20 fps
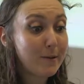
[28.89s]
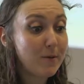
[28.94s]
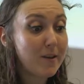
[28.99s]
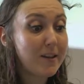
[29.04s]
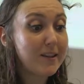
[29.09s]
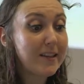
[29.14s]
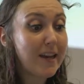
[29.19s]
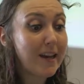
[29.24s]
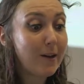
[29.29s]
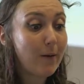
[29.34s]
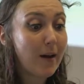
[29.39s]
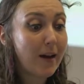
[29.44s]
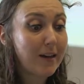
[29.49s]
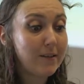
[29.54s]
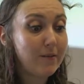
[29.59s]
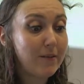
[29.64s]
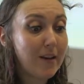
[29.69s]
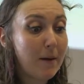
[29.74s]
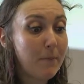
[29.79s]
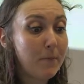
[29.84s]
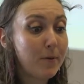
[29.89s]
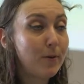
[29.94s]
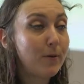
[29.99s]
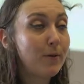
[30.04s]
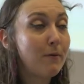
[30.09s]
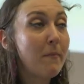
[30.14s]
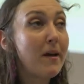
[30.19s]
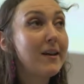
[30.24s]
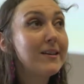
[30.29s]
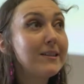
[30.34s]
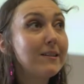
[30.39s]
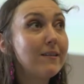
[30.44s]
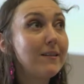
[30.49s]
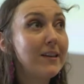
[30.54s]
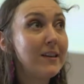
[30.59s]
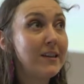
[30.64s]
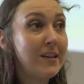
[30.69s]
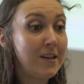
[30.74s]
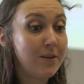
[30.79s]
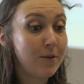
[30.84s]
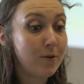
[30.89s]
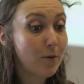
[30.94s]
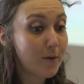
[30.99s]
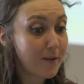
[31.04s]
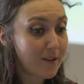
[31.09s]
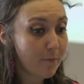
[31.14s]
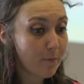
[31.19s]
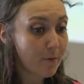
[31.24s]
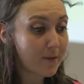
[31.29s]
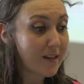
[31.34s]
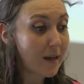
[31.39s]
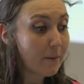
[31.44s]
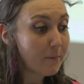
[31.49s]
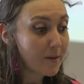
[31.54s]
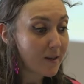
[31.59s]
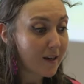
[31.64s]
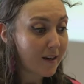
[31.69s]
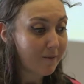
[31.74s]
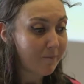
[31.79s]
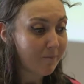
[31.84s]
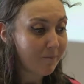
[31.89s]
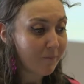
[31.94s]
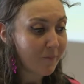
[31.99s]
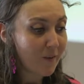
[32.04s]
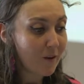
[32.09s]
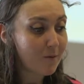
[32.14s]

with the psychoactive chemical mescaline in The Doors of Perception,